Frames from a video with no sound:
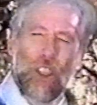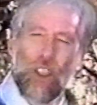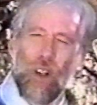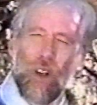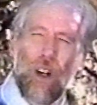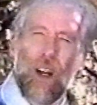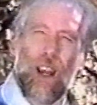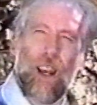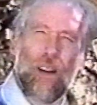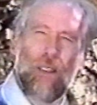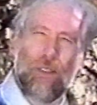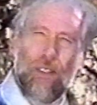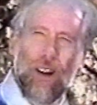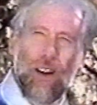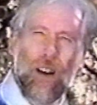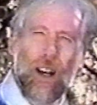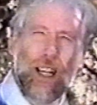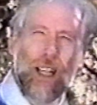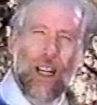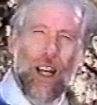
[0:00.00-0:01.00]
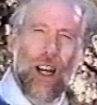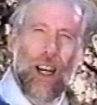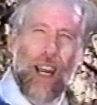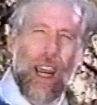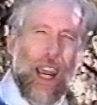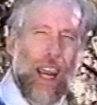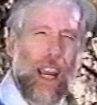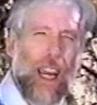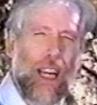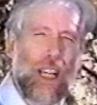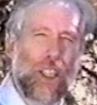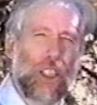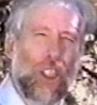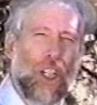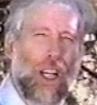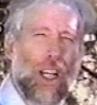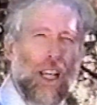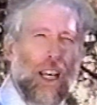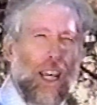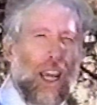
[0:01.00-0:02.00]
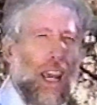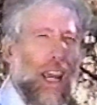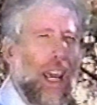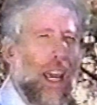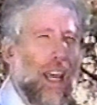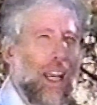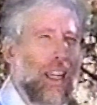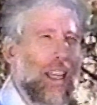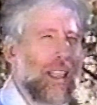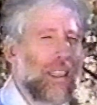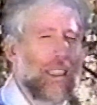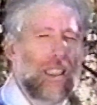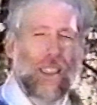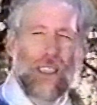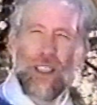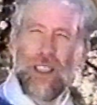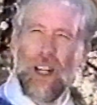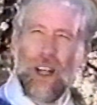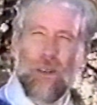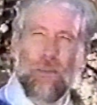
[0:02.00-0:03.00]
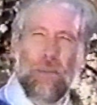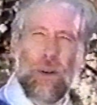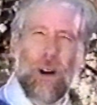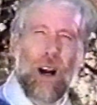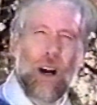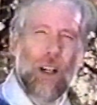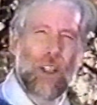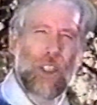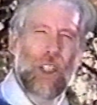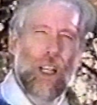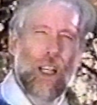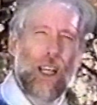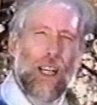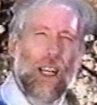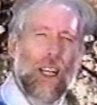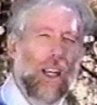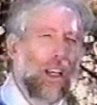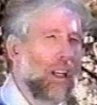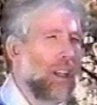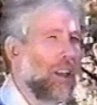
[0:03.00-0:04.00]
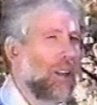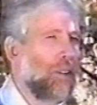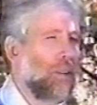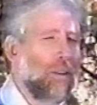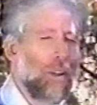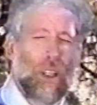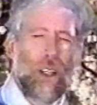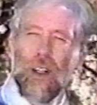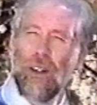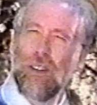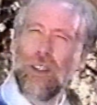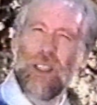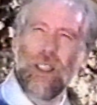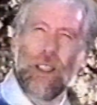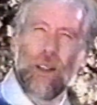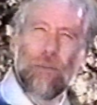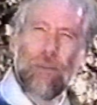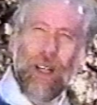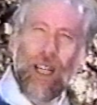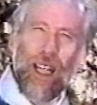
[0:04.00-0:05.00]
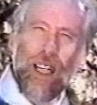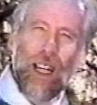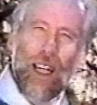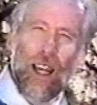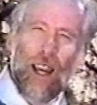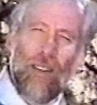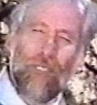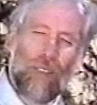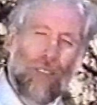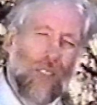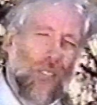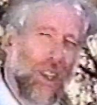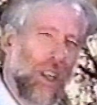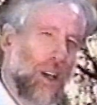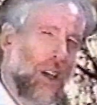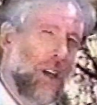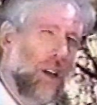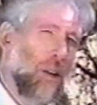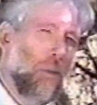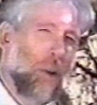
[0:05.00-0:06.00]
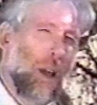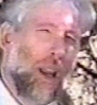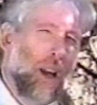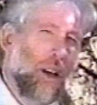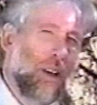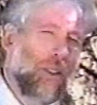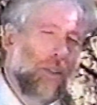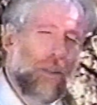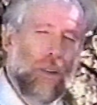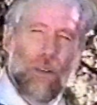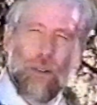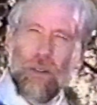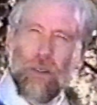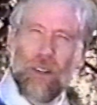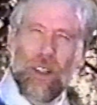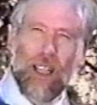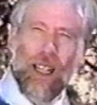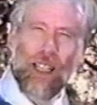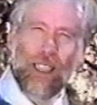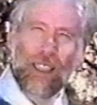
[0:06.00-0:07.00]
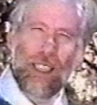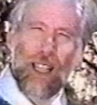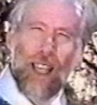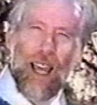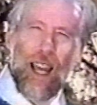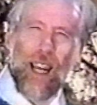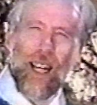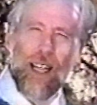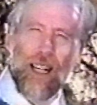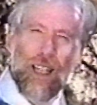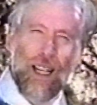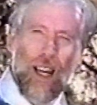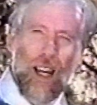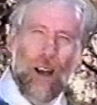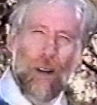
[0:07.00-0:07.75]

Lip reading: children at a very young age, and this is done partially through the use of the media, whether through things like